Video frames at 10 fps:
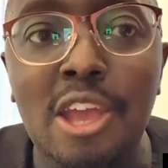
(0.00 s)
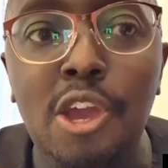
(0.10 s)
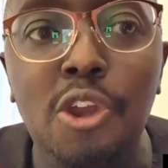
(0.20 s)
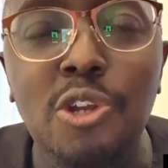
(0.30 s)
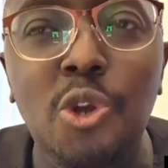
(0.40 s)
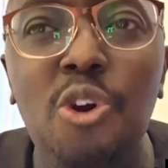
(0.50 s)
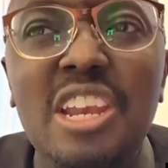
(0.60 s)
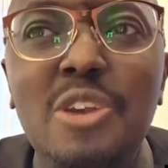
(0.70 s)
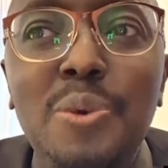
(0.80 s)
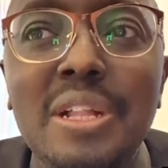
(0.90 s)
not
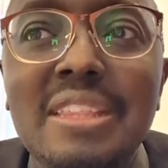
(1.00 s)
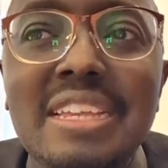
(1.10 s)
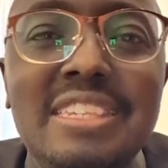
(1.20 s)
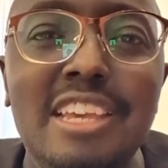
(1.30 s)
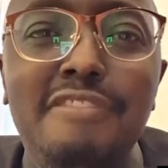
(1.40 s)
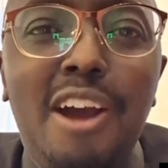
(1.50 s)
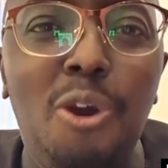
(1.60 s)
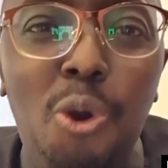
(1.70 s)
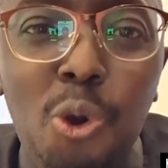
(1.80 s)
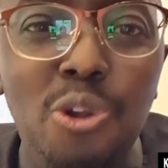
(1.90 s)
only will they save a
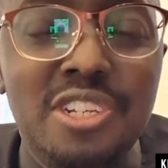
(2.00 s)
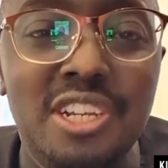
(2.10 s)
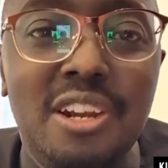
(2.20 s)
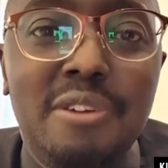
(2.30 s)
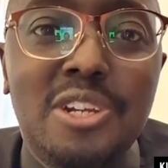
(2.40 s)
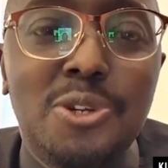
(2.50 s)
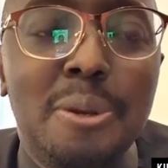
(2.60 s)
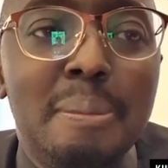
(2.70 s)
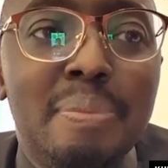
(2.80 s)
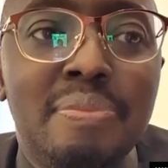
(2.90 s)
whole
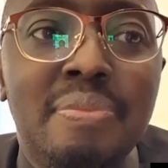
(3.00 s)
generation,